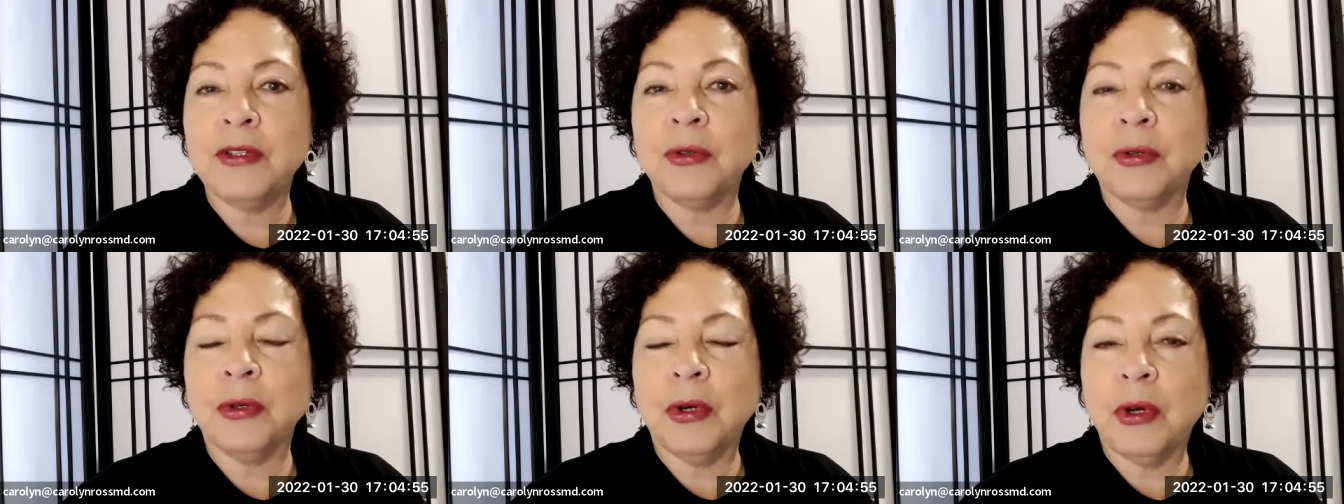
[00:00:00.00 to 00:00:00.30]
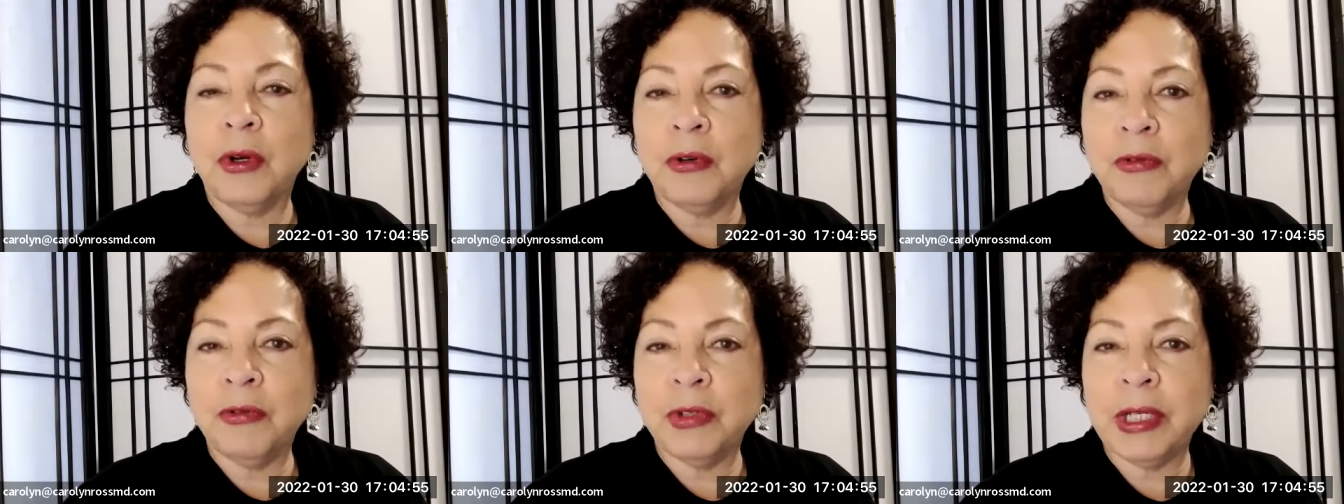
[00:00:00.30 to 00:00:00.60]

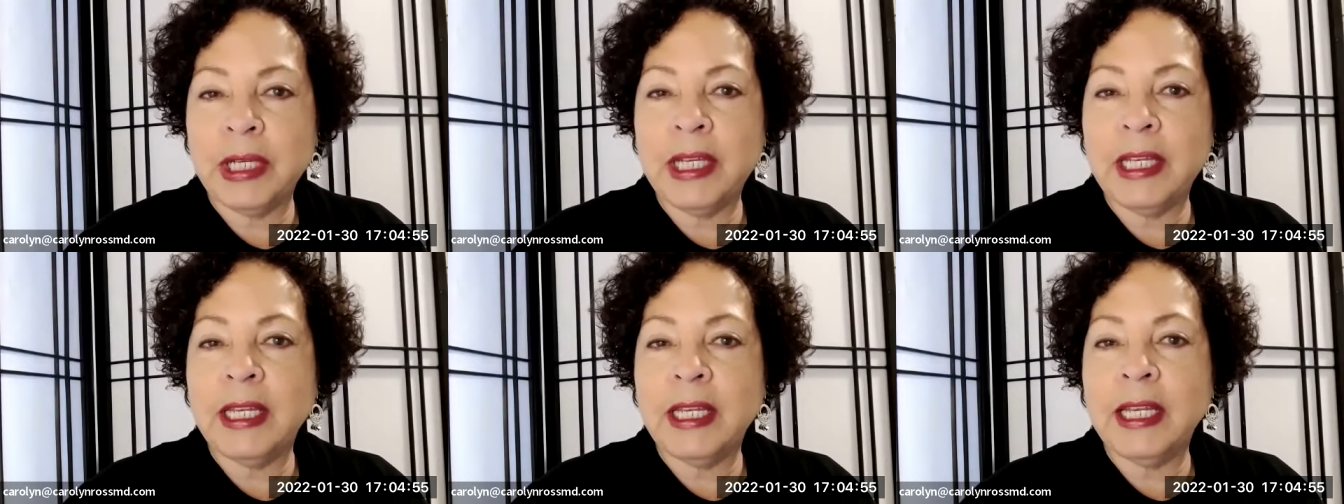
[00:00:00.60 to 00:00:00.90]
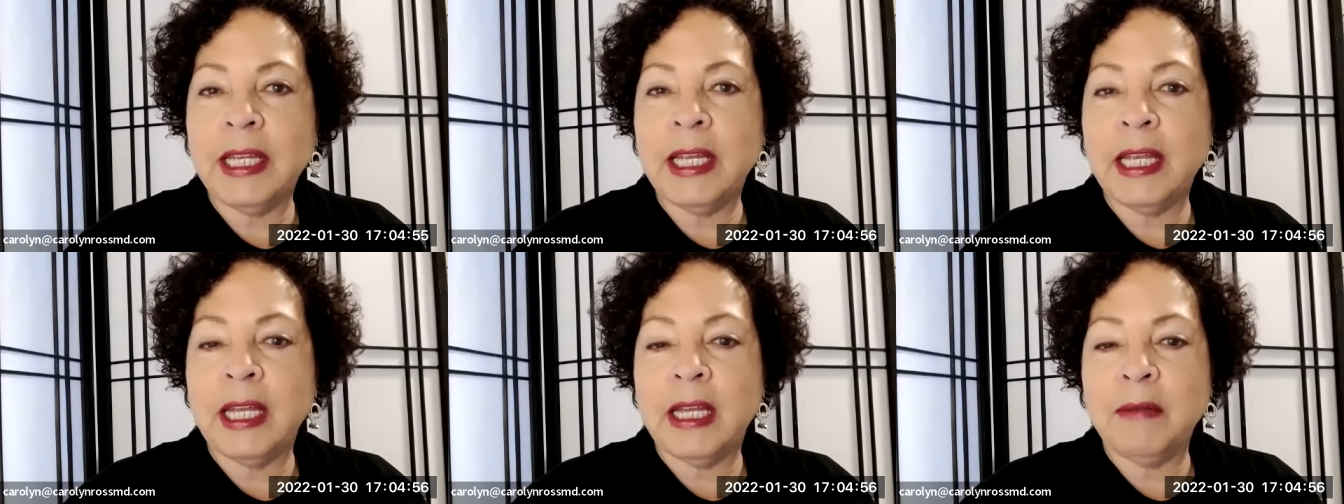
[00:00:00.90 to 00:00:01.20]
your
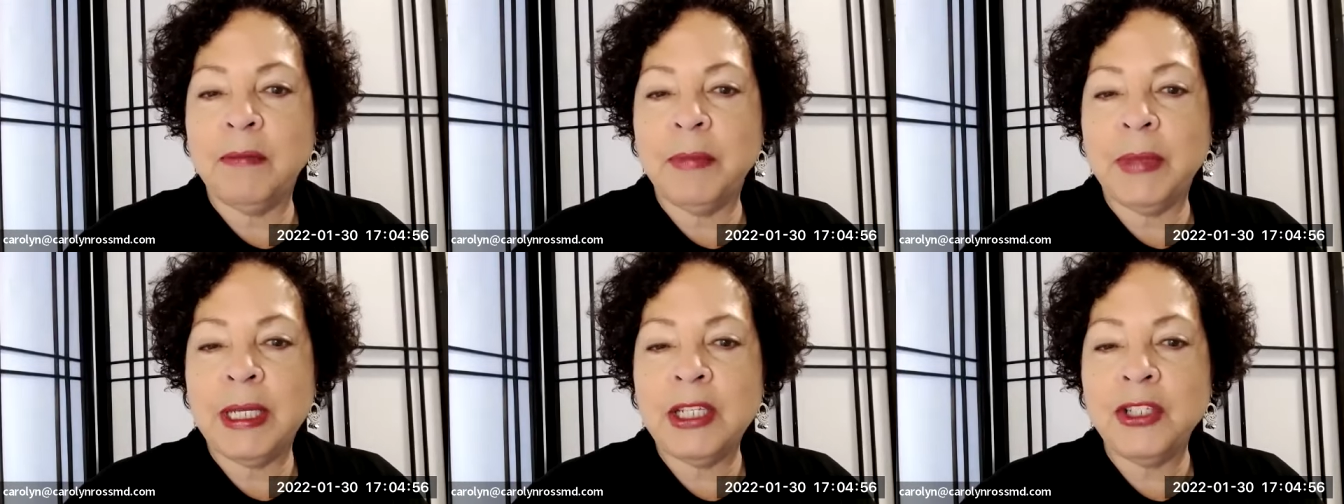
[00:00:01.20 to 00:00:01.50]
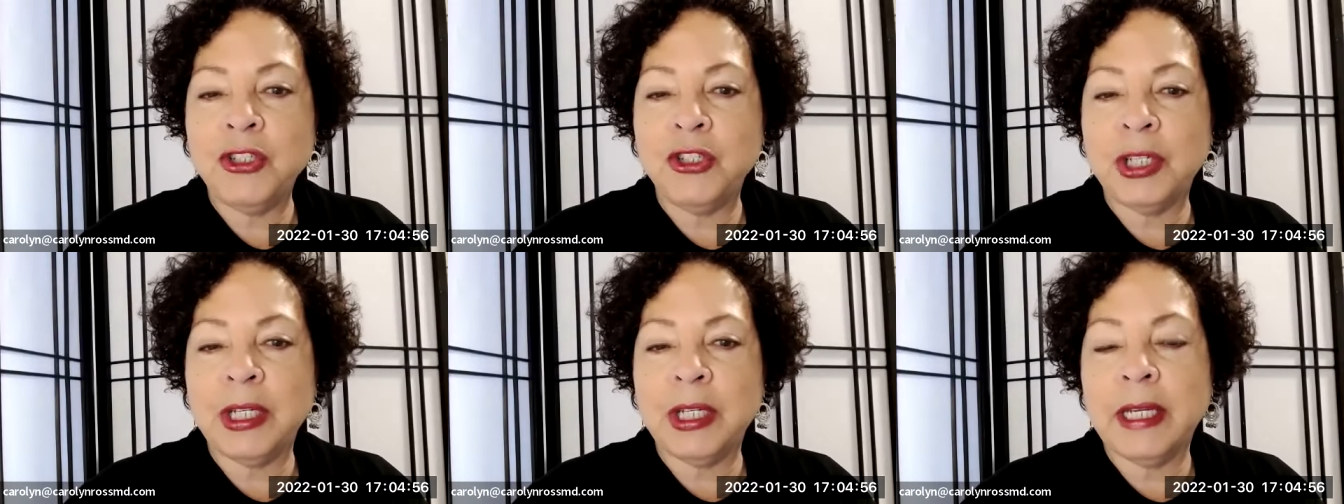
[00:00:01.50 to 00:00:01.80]
overeating and
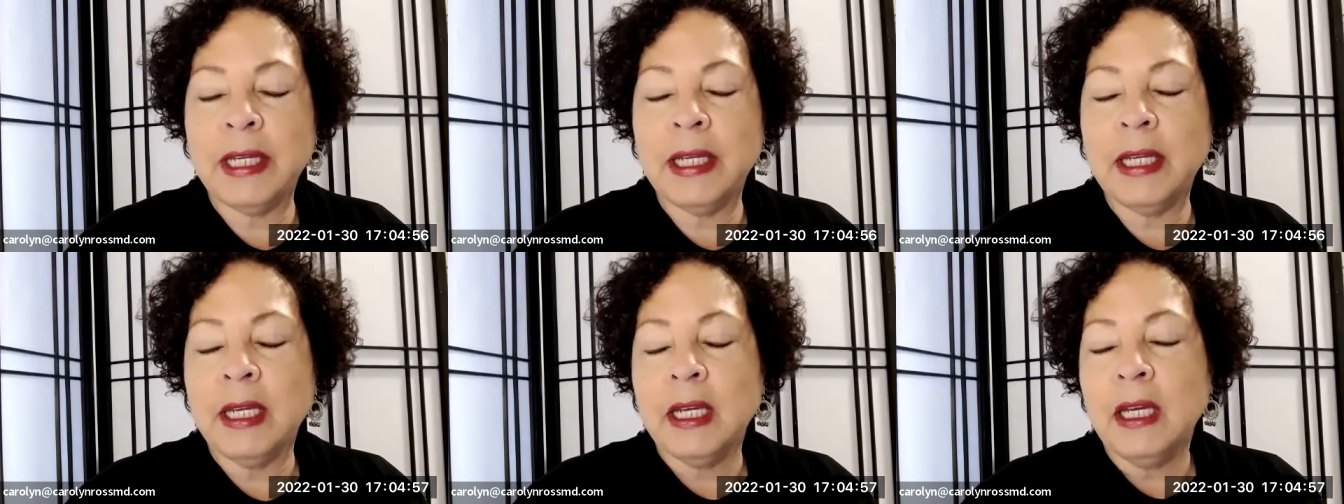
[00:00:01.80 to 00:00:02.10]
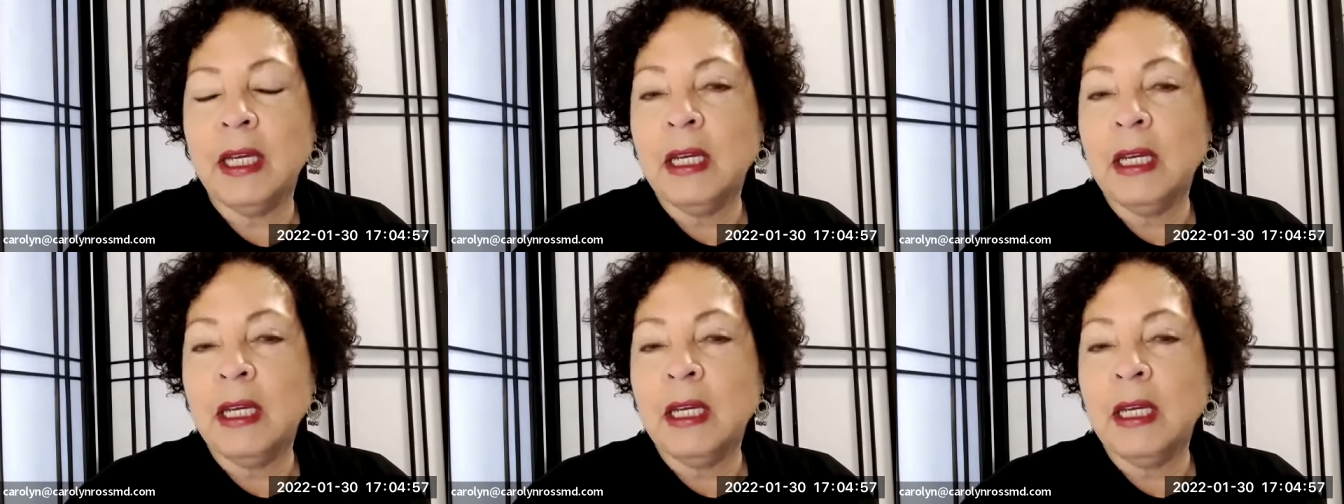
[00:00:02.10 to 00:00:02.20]
binging,